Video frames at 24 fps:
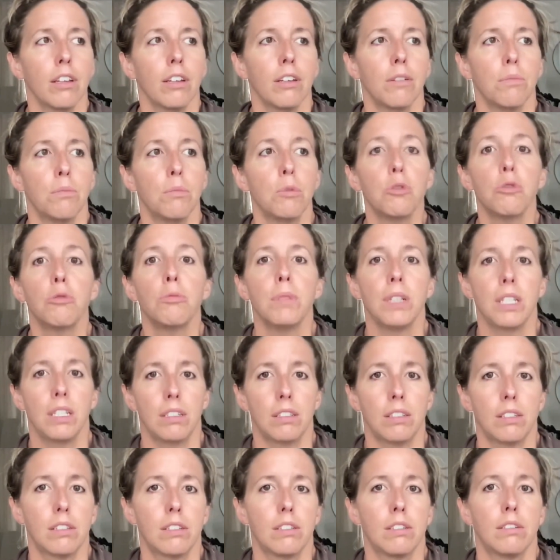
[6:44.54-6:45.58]

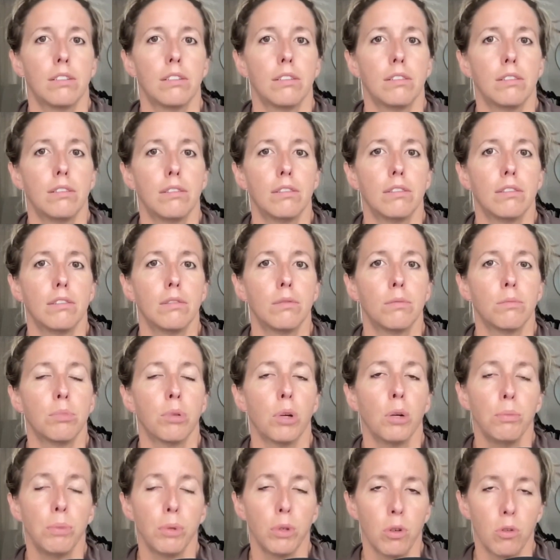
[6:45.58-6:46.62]
movement,
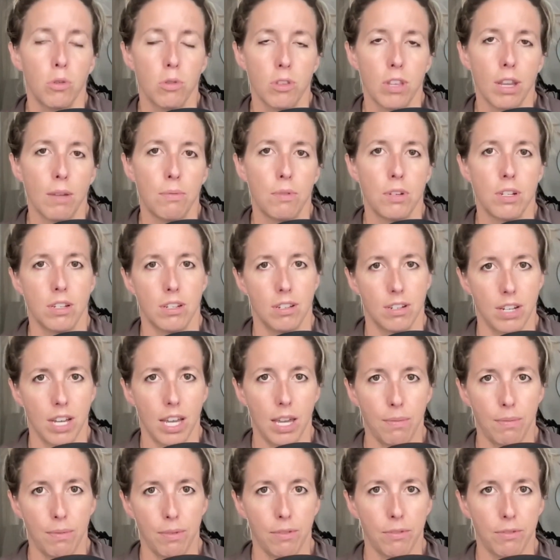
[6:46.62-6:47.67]
proprioception
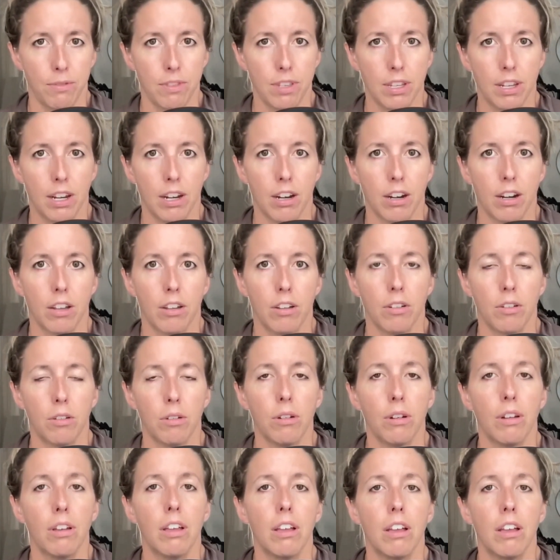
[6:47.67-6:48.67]
type of scenario.